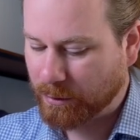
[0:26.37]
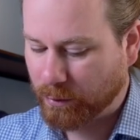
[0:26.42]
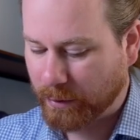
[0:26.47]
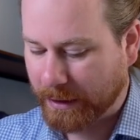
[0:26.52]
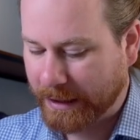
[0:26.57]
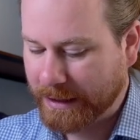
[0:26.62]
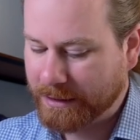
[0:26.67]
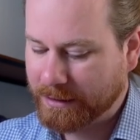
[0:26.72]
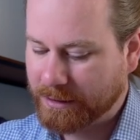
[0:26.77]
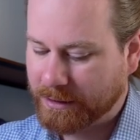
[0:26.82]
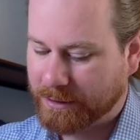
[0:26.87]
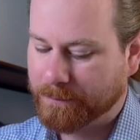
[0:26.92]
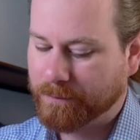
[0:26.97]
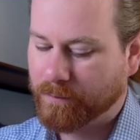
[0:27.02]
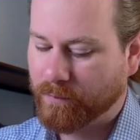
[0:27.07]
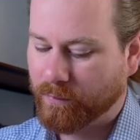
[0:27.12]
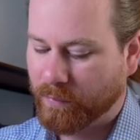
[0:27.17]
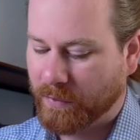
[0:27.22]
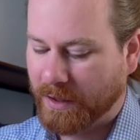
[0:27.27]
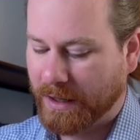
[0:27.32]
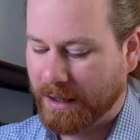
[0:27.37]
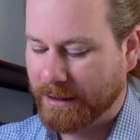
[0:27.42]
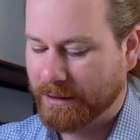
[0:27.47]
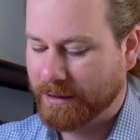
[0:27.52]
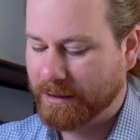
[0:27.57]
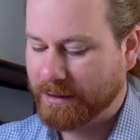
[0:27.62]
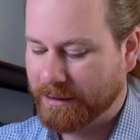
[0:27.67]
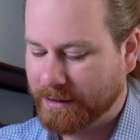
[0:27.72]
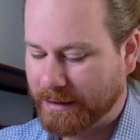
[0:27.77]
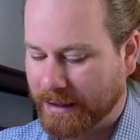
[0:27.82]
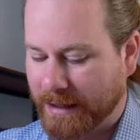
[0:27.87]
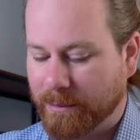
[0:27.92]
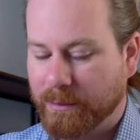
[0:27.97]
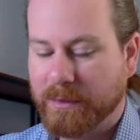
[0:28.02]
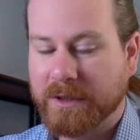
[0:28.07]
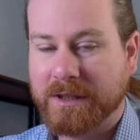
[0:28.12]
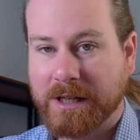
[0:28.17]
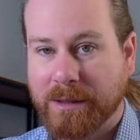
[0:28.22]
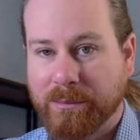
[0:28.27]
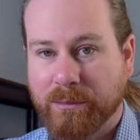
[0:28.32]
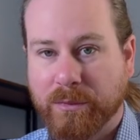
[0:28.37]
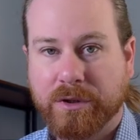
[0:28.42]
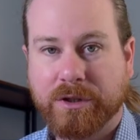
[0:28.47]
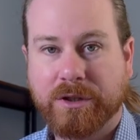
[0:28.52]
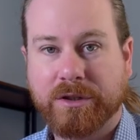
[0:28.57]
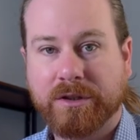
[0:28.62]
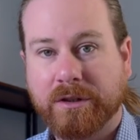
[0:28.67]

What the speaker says: rate at the same temperature?